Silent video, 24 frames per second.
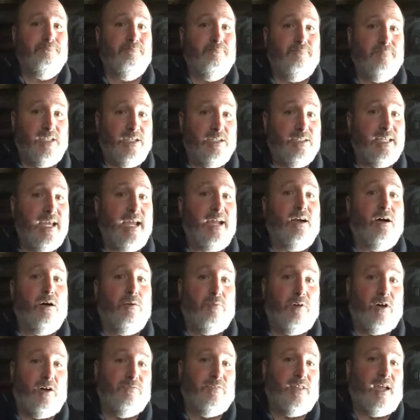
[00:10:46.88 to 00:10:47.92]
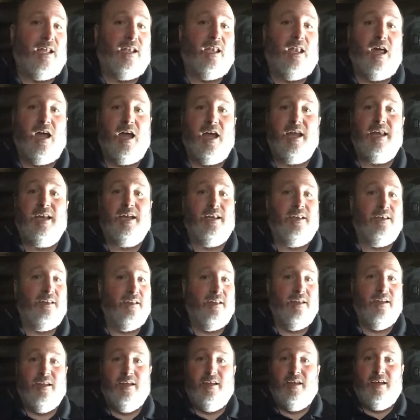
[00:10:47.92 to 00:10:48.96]
They'll take off that line
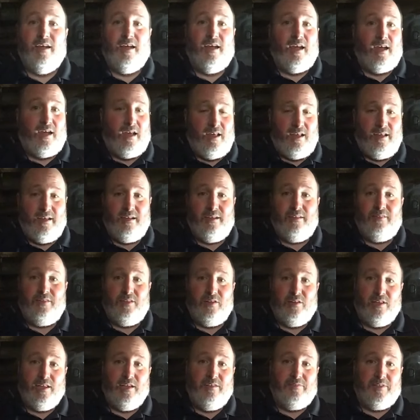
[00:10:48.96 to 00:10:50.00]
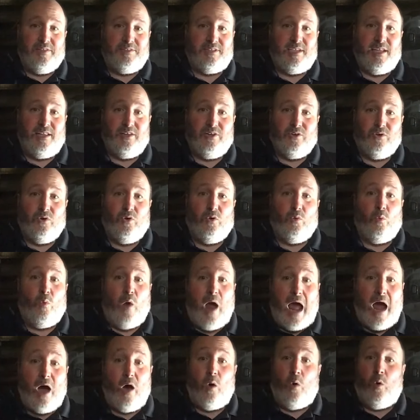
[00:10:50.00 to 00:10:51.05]
and they'll leave you sitting there going,
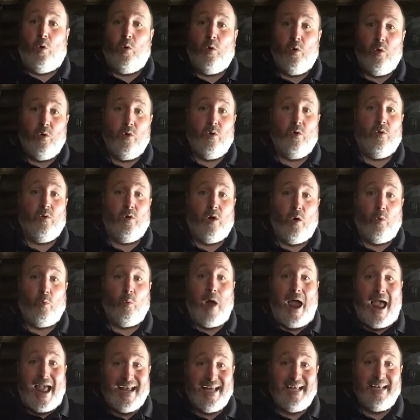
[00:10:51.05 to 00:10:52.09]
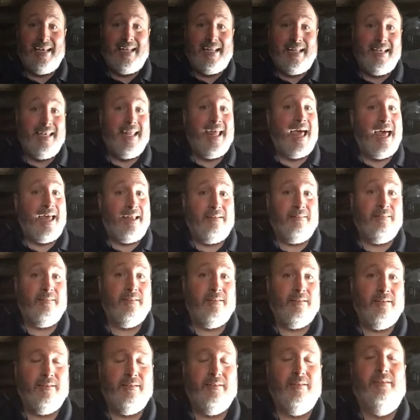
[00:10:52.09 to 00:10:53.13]
wow, a wagon did that?
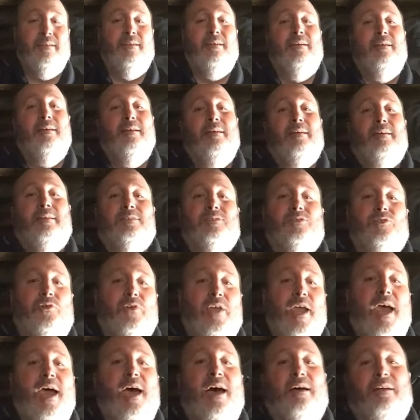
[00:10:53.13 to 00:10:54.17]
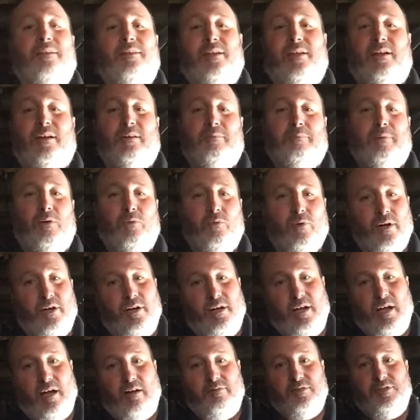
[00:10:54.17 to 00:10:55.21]
So yeah, you know, but we're
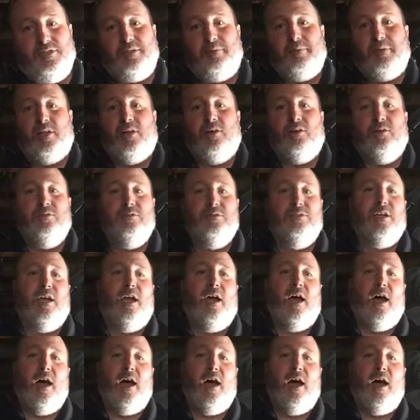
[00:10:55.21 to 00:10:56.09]
going to cover some of those.